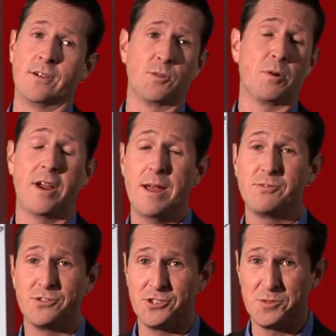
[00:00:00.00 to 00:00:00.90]
Or
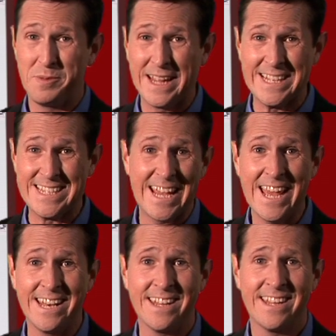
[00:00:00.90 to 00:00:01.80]
perhaps they're just plain
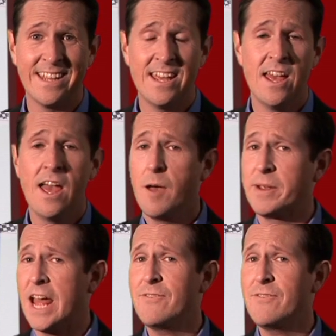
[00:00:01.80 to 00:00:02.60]
dead. I mean,